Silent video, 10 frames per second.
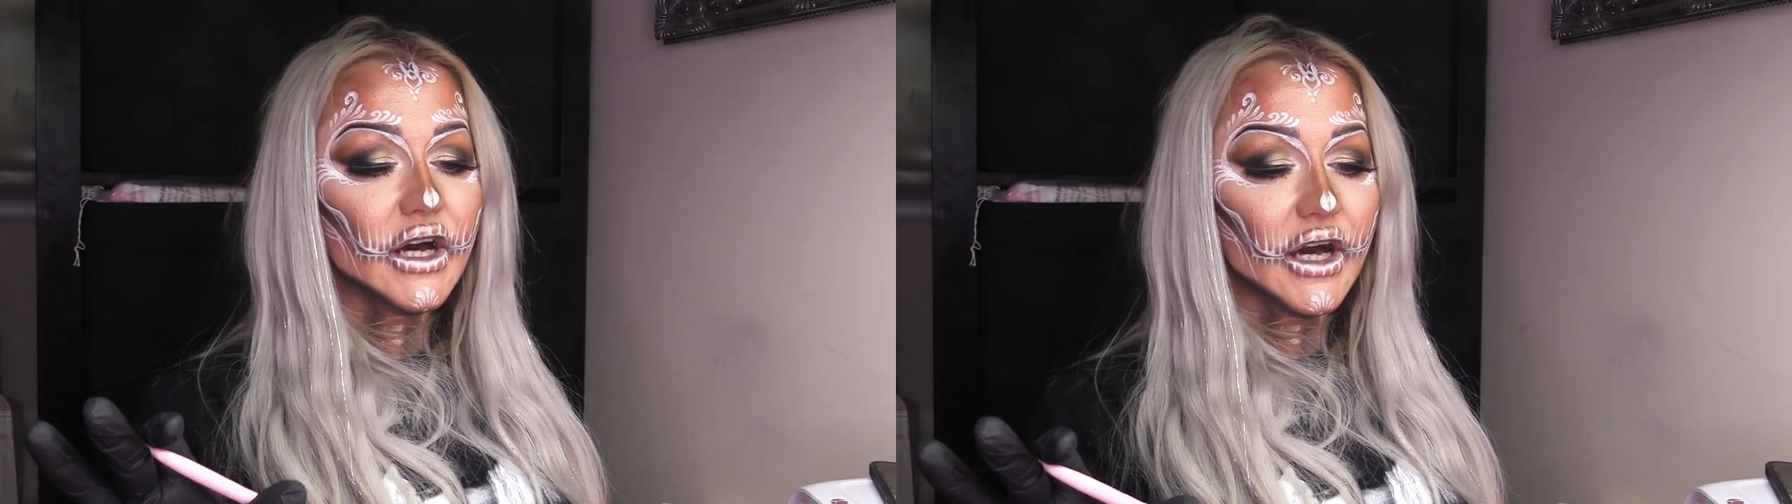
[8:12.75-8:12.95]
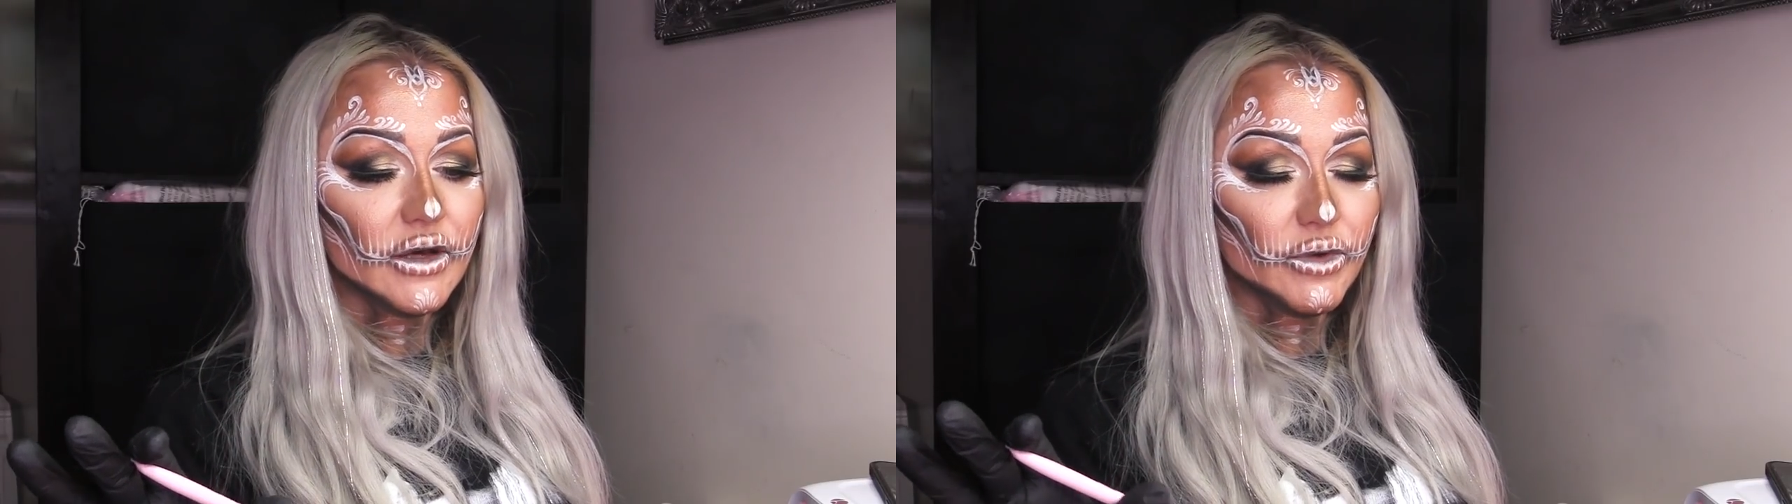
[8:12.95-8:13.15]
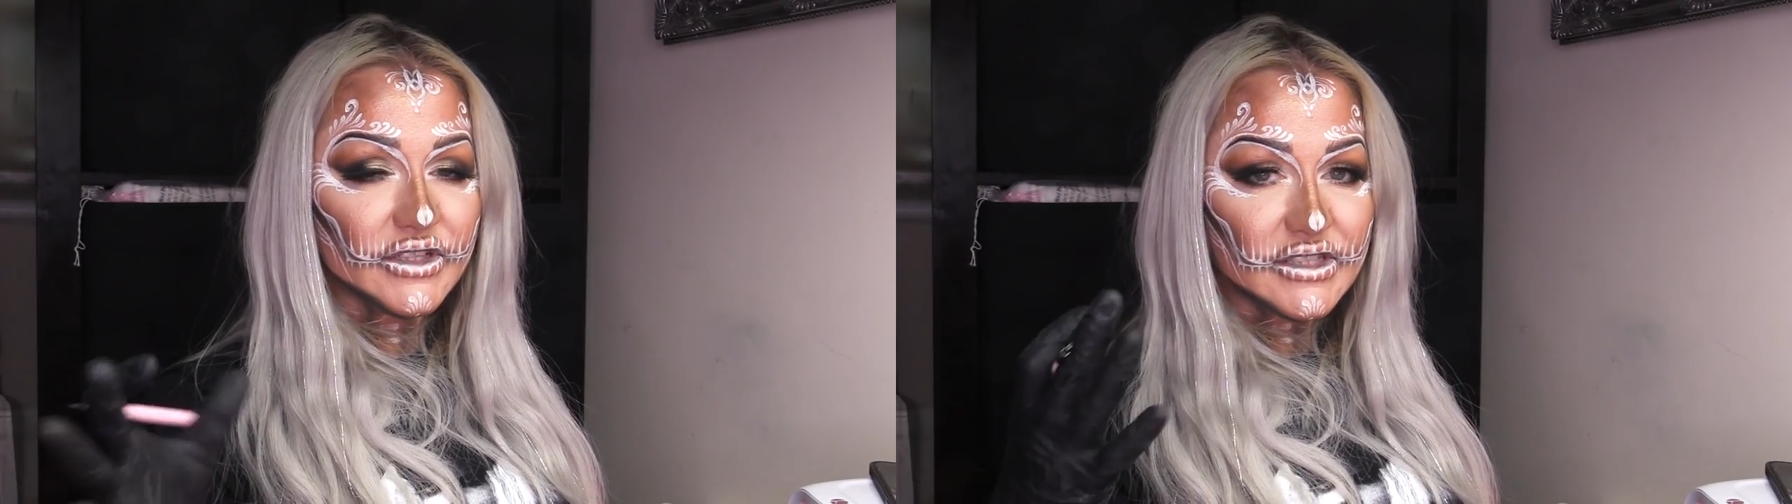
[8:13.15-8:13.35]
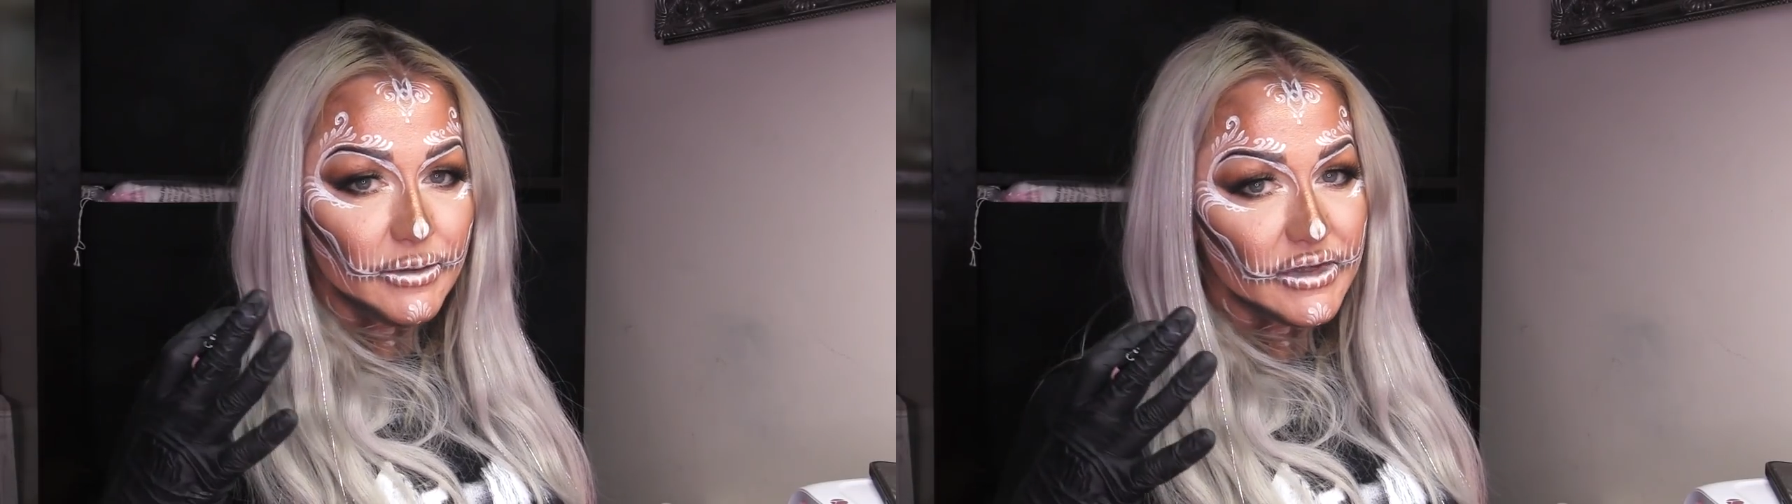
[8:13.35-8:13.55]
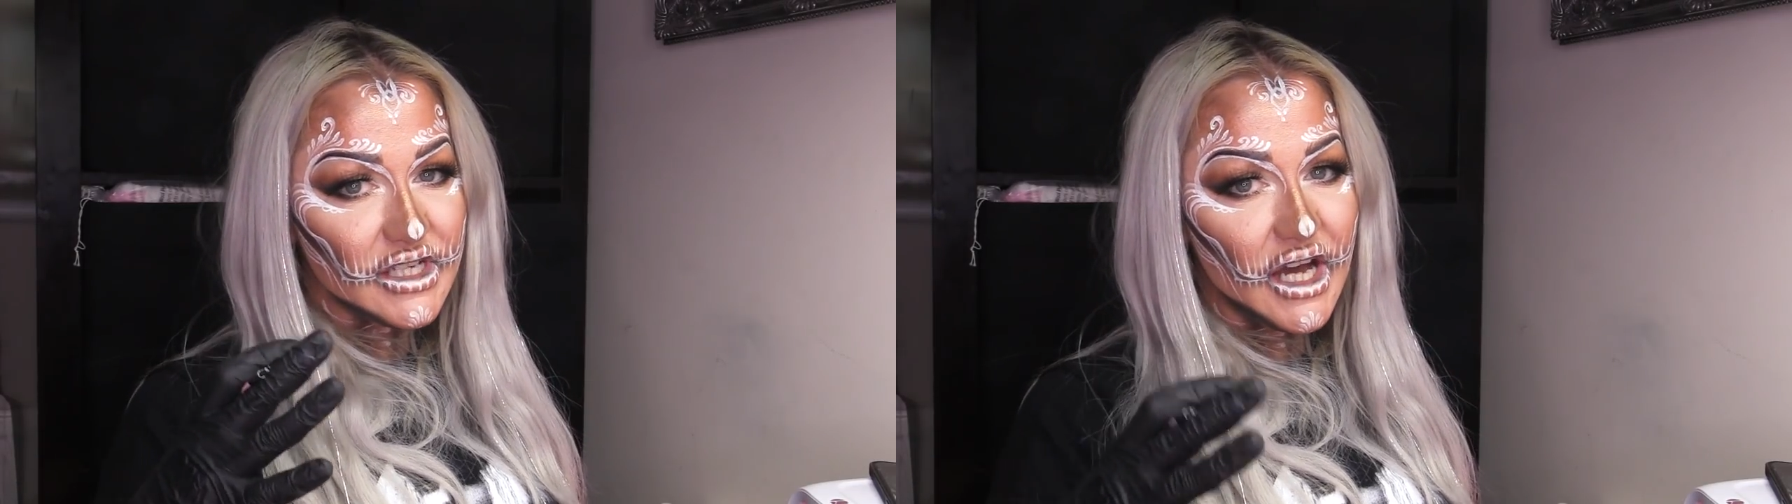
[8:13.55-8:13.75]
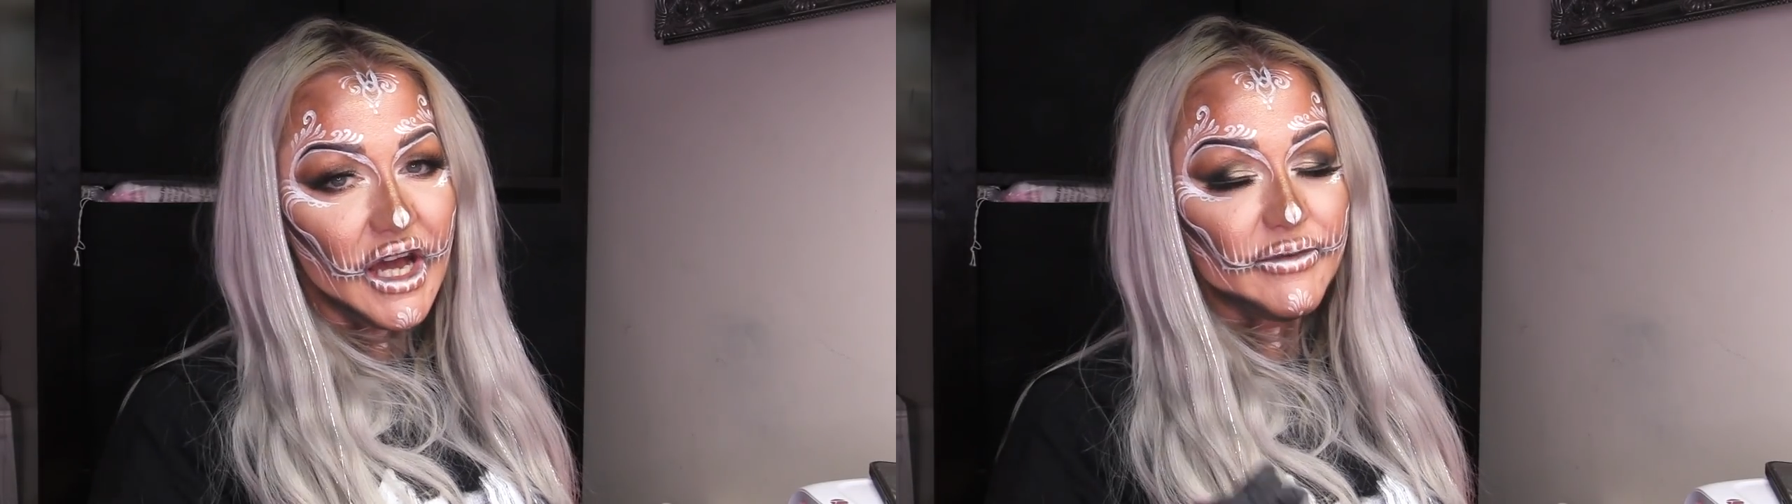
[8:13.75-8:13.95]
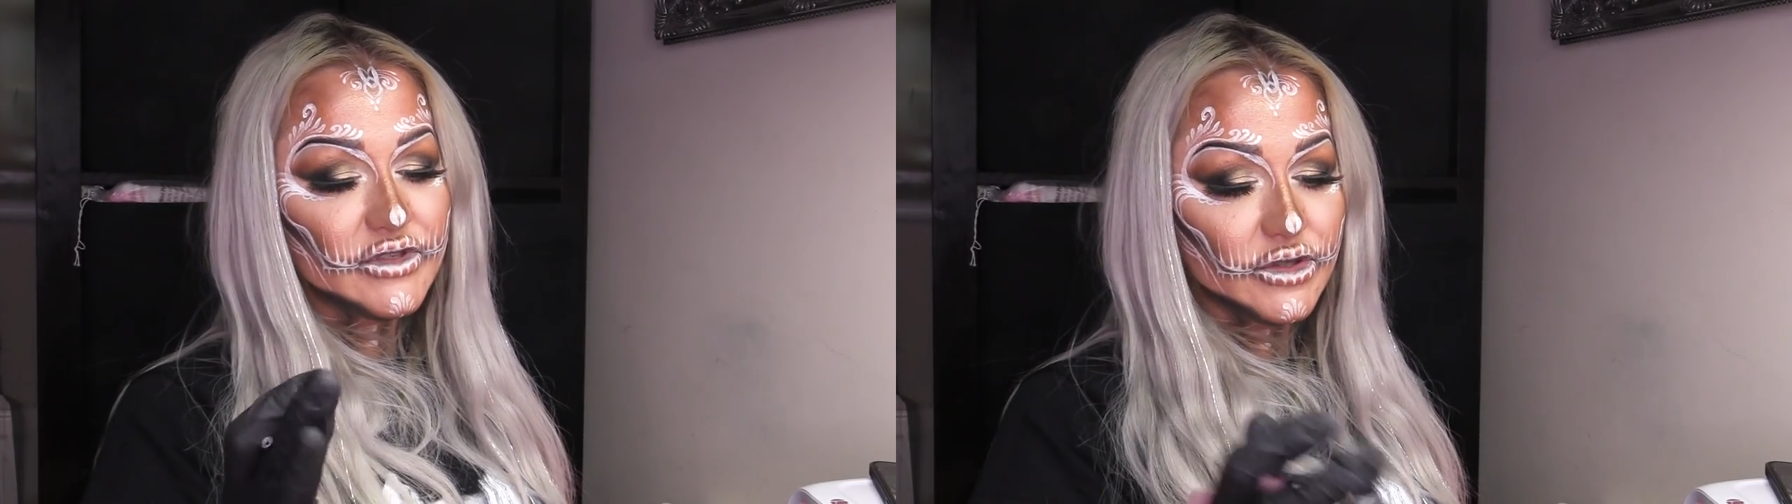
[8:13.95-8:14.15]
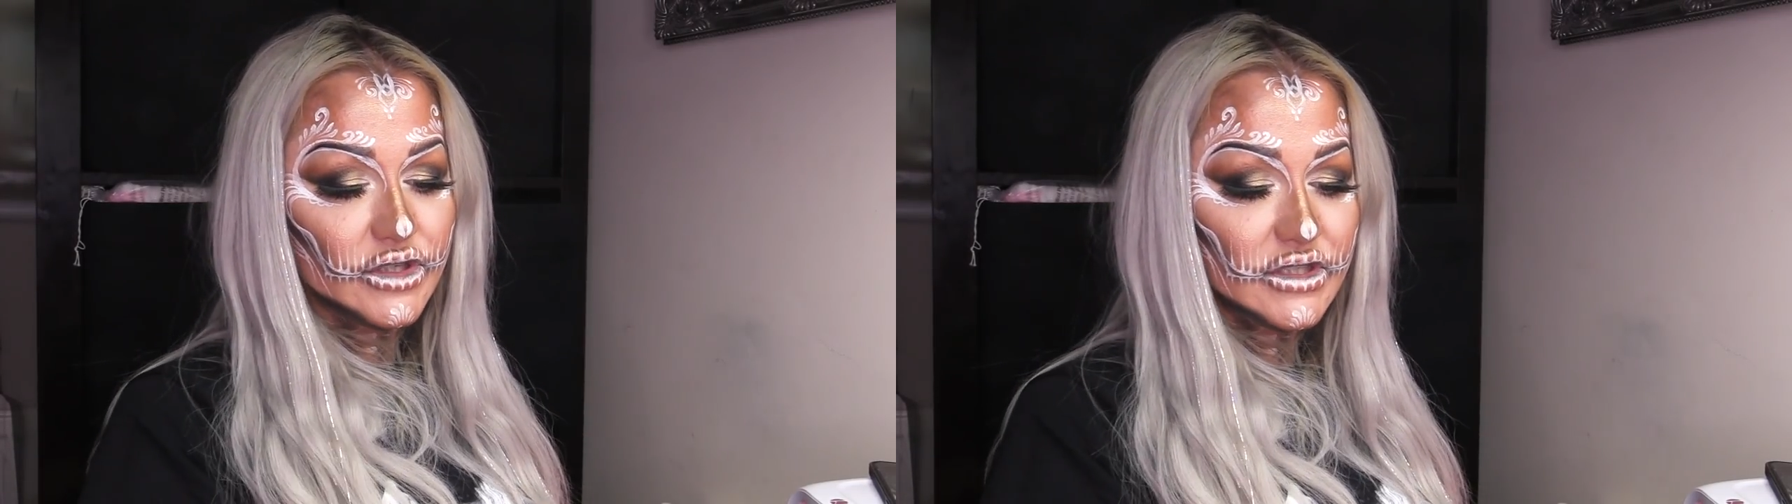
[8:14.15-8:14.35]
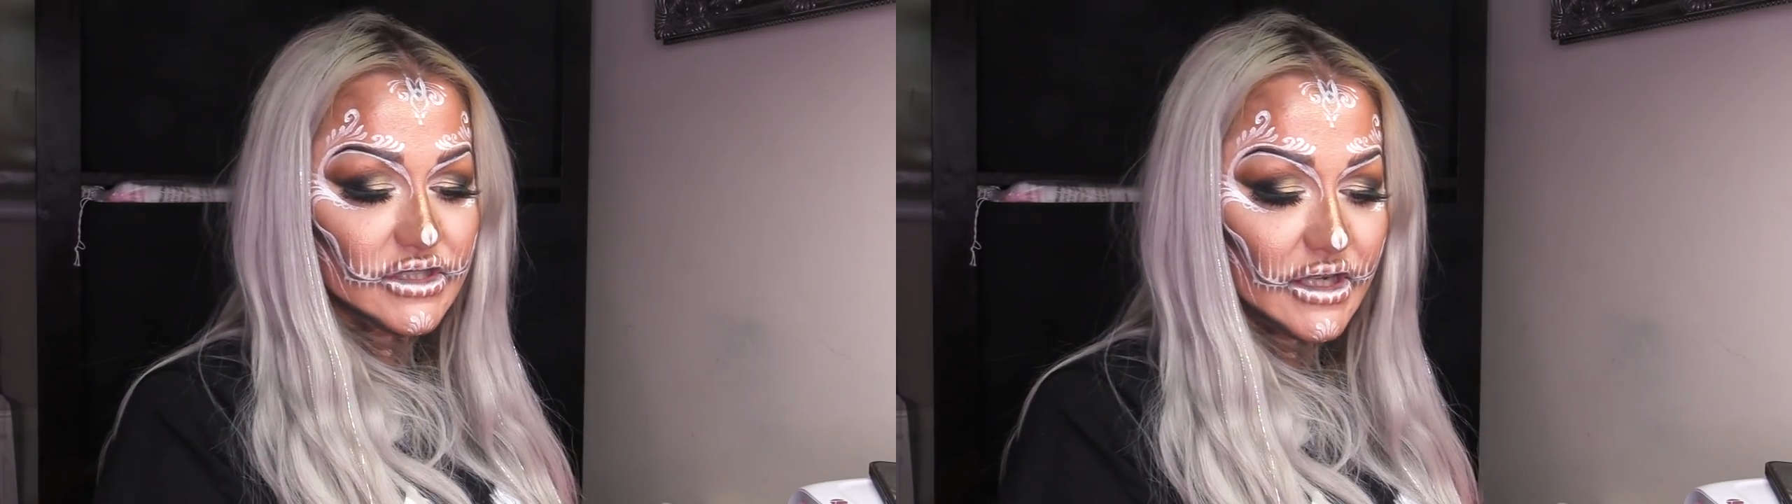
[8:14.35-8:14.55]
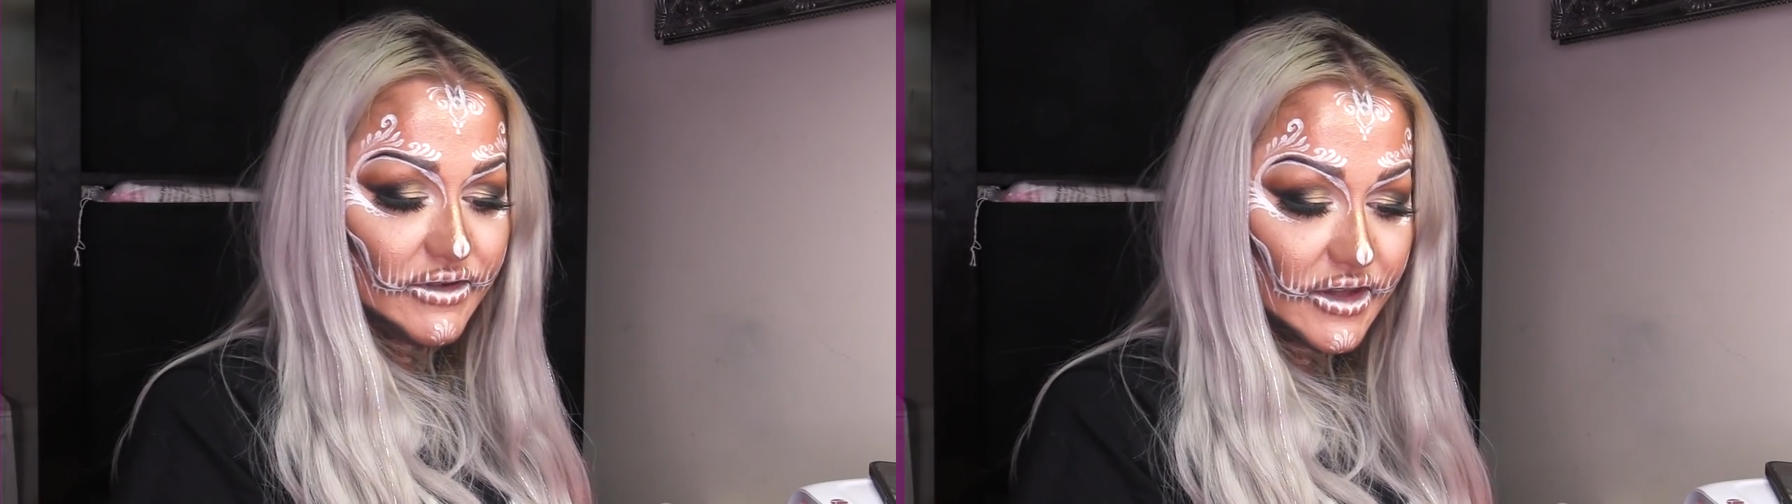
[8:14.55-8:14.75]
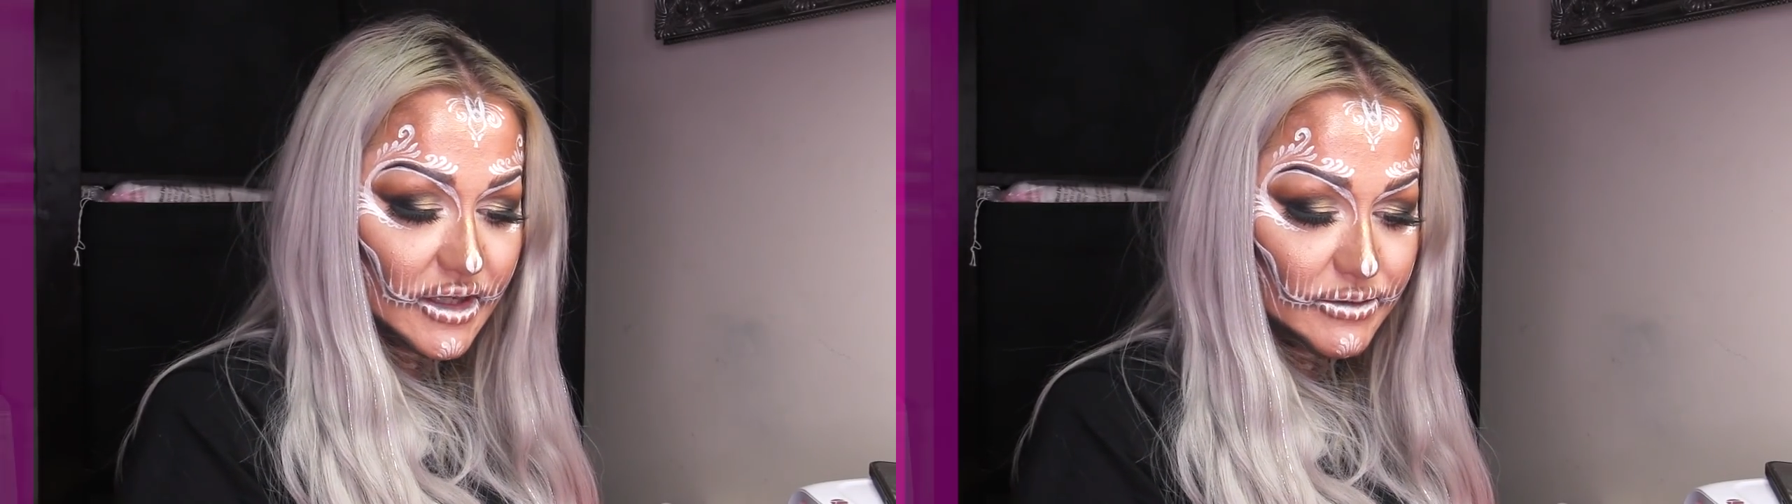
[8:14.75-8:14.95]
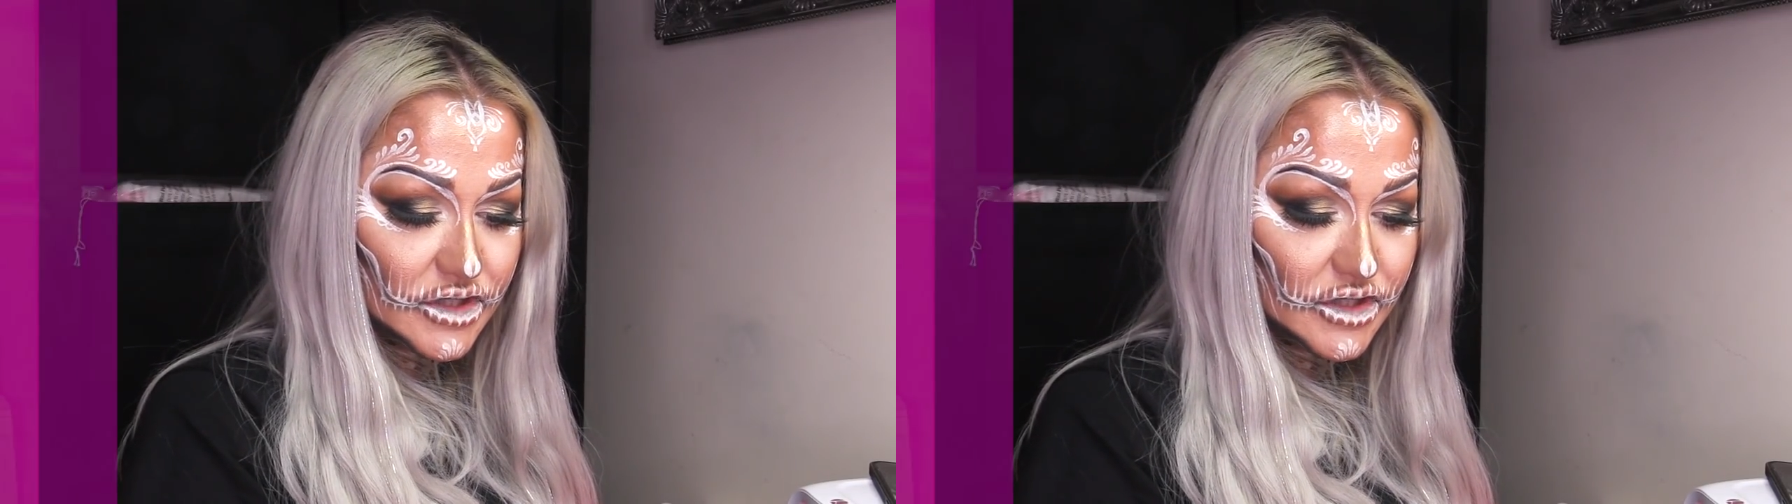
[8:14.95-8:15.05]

And I want to take my time so you can see everything I'm